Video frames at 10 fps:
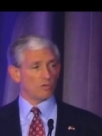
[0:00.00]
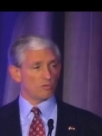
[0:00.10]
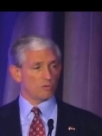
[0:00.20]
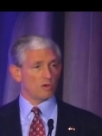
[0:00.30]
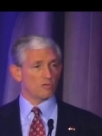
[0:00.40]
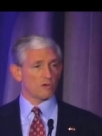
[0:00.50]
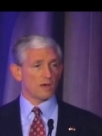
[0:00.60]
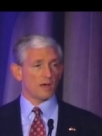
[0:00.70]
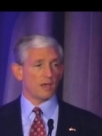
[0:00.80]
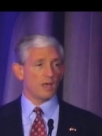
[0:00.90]
to
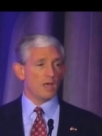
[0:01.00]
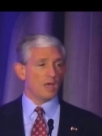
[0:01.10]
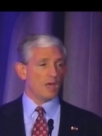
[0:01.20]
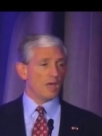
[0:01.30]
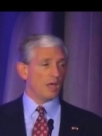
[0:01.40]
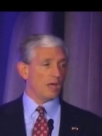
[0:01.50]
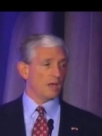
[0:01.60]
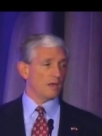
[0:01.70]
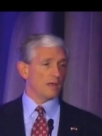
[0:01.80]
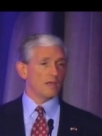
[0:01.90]
decide,
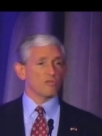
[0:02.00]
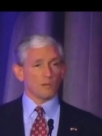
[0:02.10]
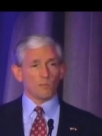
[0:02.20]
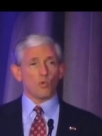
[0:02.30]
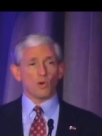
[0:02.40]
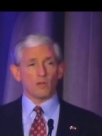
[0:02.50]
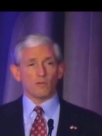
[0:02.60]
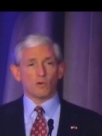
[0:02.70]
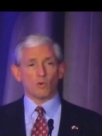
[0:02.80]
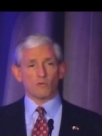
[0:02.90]
and at some point the
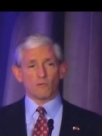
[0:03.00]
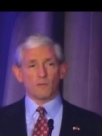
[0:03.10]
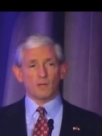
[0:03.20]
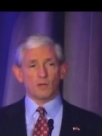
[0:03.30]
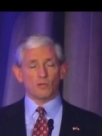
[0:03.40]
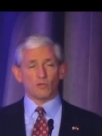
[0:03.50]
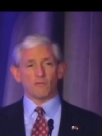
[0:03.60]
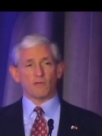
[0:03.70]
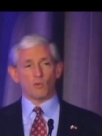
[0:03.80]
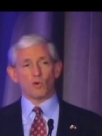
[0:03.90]
Court of Appeals,
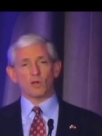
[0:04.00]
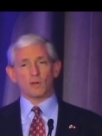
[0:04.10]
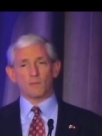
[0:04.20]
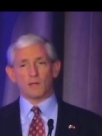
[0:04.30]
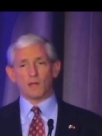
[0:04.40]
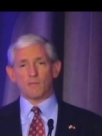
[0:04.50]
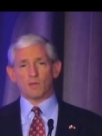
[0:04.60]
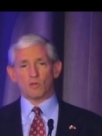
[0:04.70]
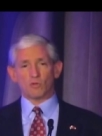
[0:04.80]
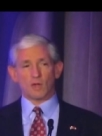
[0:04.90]
if they were going to pick up
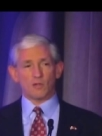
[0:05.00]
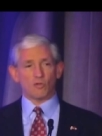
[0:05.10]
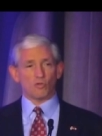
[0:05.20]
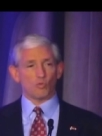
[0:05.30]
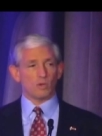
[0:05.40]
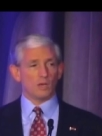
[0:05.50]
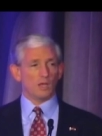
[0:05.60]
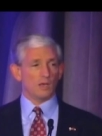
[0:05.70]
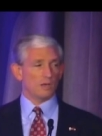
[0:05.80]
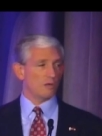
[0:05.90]
those cases, would
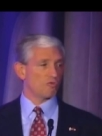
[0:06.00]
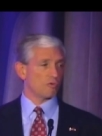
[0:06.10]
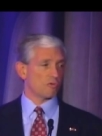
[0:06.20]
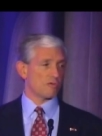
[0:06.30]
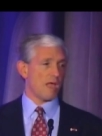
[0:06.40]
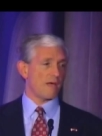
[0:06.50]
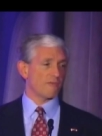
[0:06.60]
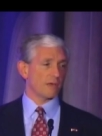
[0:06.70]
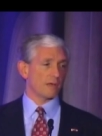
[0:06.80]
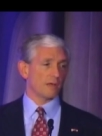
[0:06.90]
need additional
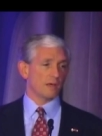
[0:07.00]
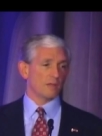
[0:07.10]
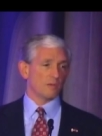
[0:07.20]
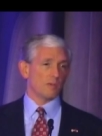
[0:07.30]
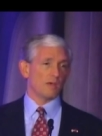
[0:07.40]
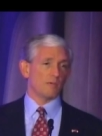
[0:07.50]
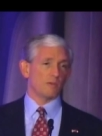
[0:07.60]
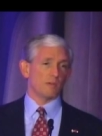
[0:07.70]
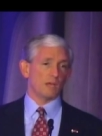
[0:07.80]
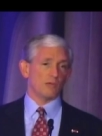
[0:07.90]
staffing to be able to
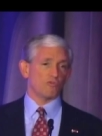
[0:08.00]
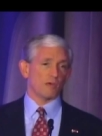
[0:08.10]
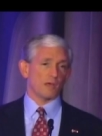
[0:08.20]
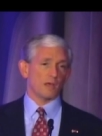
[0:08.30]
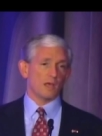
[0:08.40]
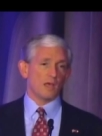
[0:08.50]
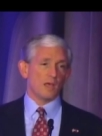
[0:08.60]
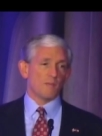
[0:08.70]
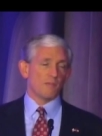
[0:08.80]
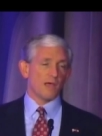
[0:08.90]
manage that.
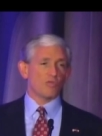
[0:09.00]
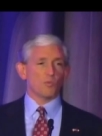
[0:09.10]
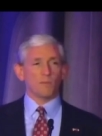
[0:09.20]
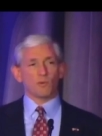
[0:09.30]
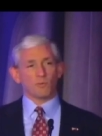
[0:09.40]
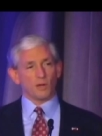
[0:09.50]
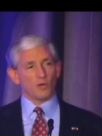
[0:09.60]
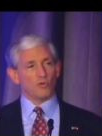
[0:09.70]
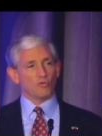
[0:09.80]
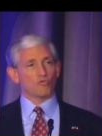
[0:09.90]
But that's been
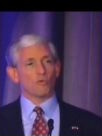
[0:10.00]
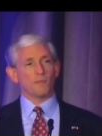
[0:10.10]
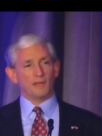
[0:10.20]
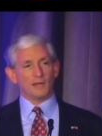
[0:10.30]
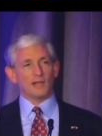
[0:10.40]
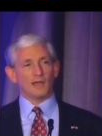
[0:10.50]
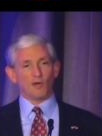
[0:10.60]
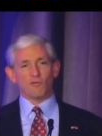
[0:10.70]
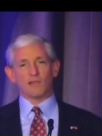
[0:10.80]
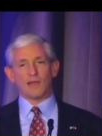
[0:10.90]
proposed repeatedly
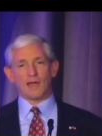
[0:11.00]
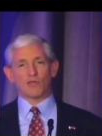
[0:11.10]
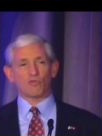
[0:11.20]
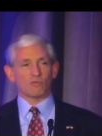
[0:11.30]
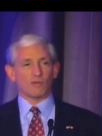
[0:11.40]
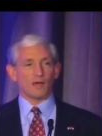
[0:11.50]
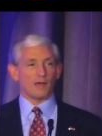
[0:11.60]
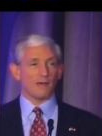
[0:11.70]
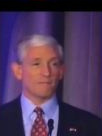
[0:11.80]
over the last, uh,